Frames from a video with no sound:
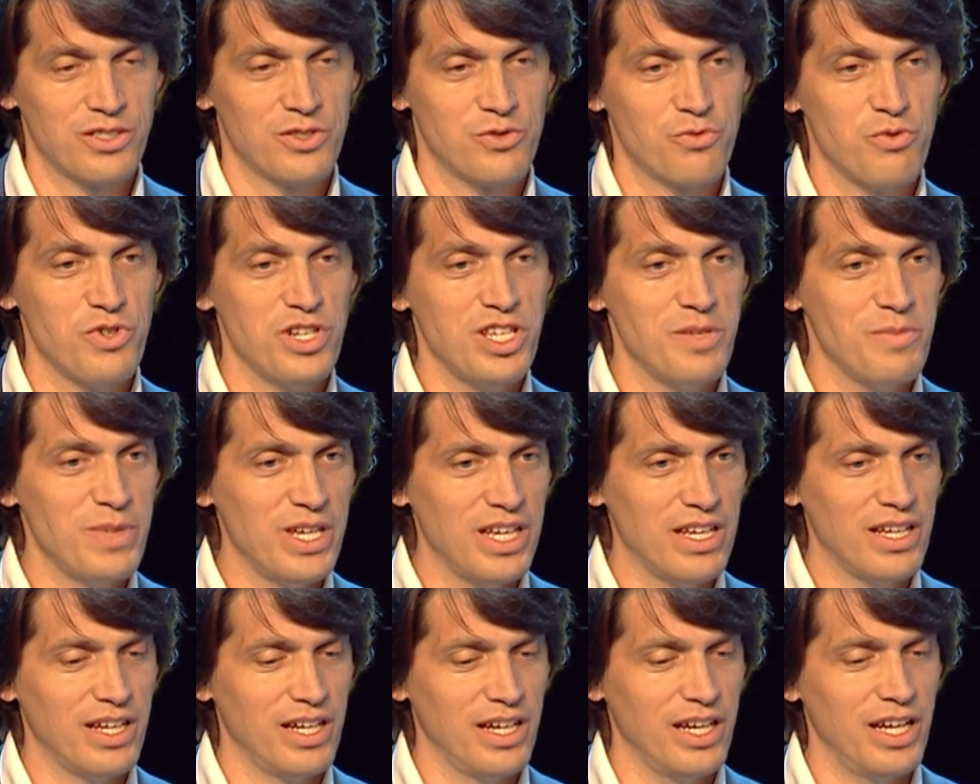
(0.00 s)
really
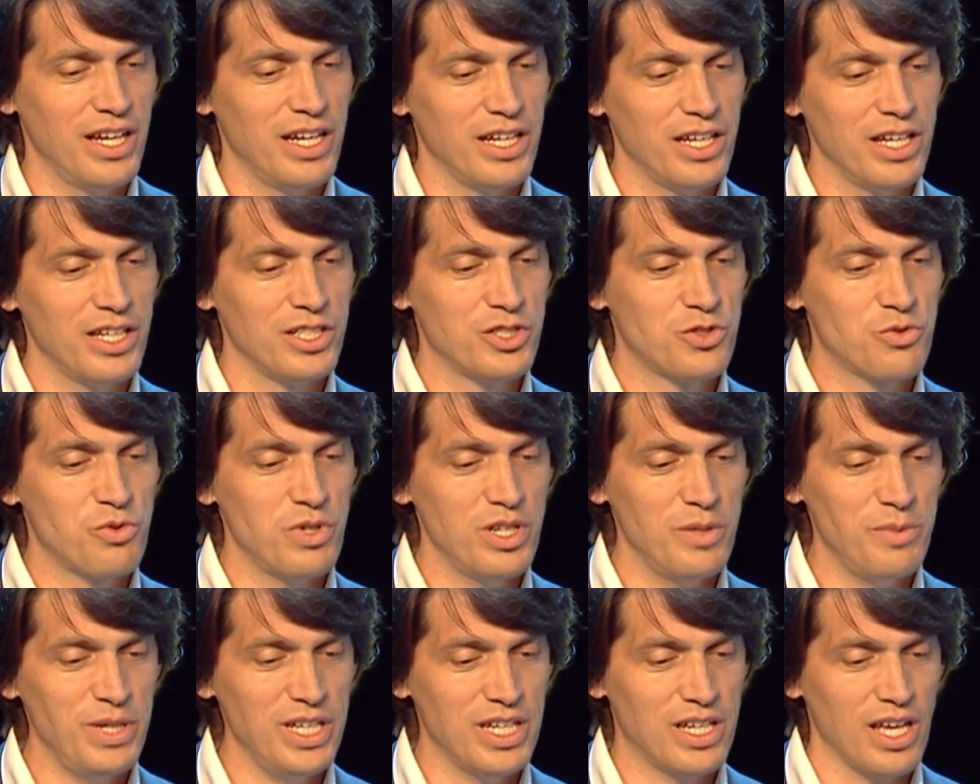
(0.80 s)
big. It's
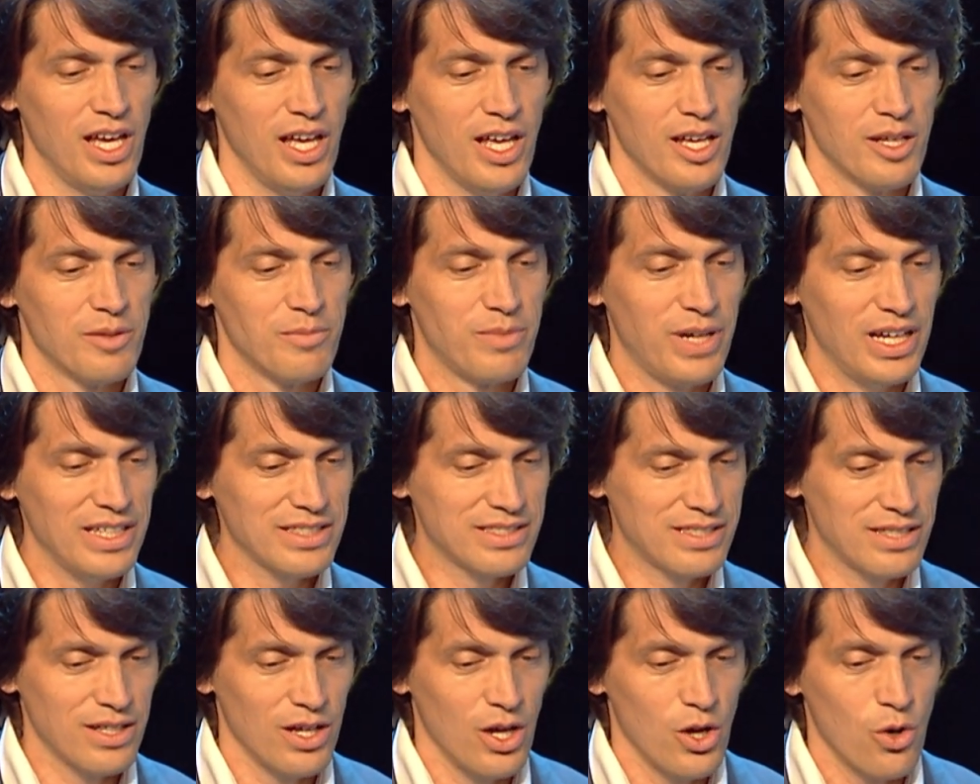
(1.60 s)
really big.
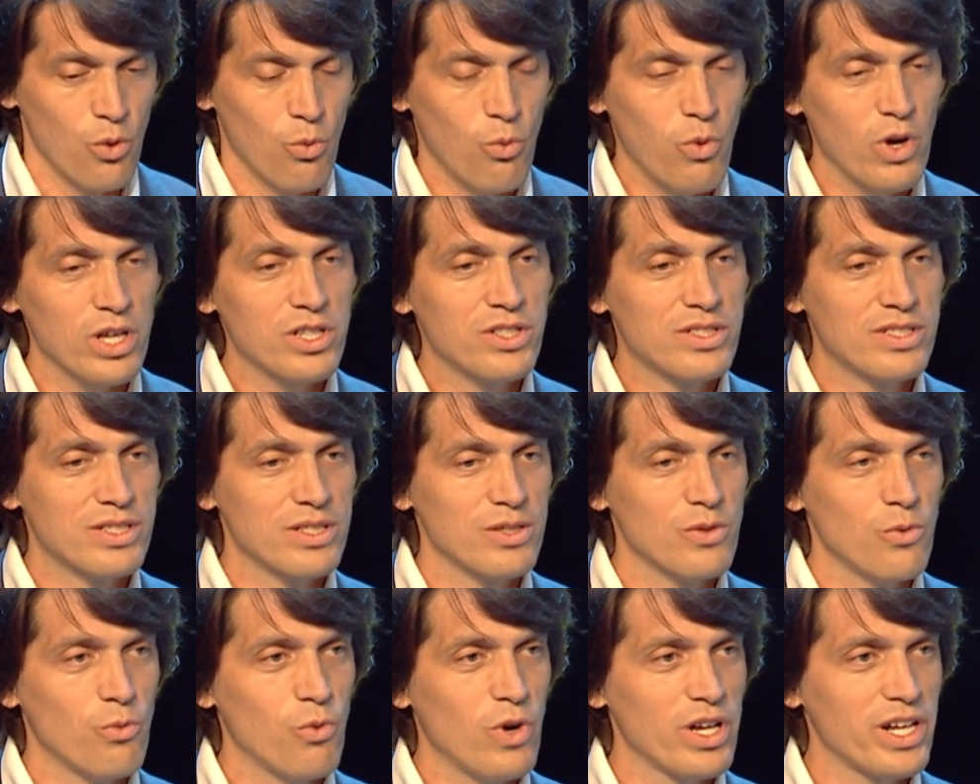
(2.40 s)
But what
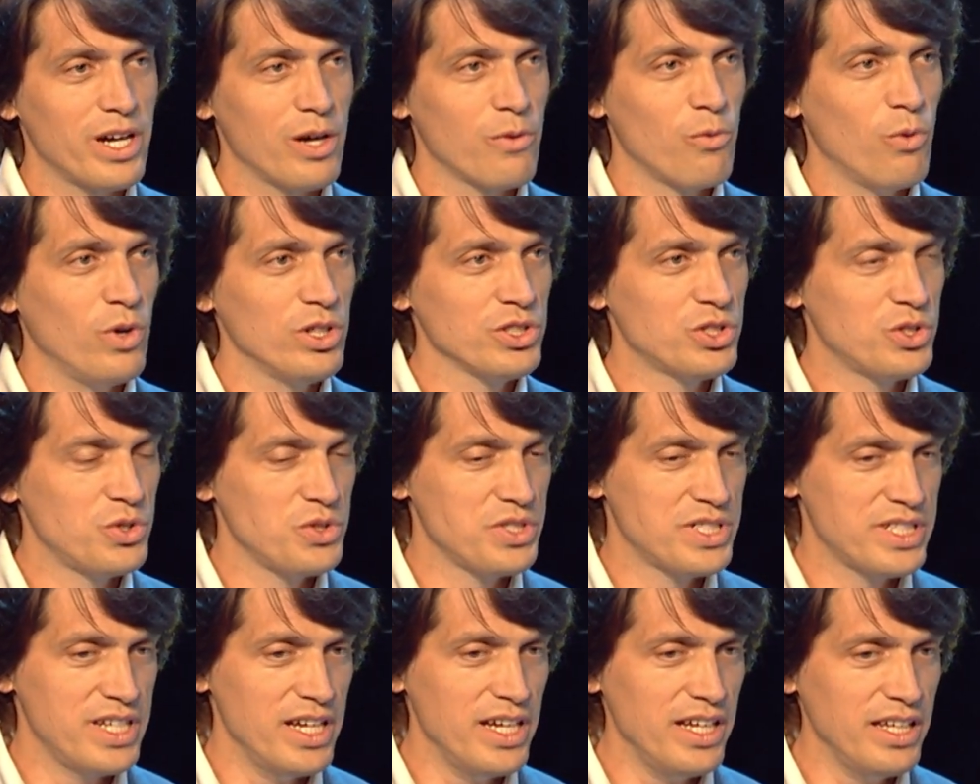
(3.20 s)
I want to
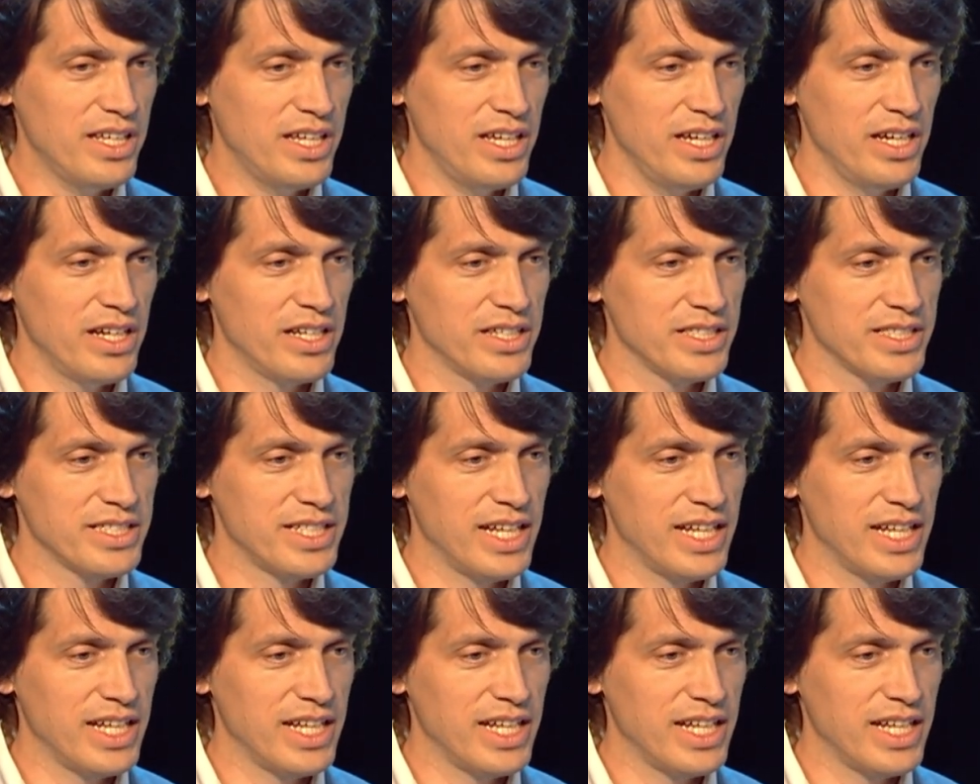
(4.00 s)
say here is